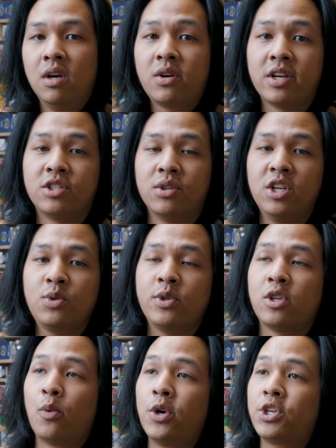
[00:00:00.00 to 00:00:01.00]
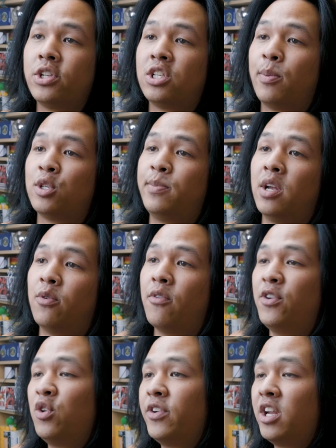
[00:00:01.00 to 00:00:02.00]
Okay, so this was originally supposed to be a
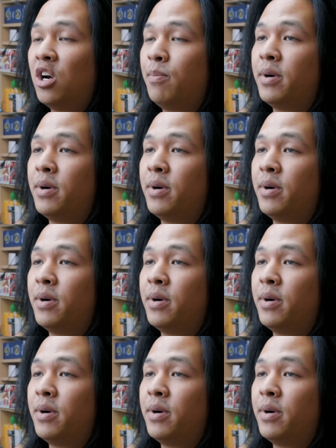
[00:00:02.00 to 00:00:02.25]
review video,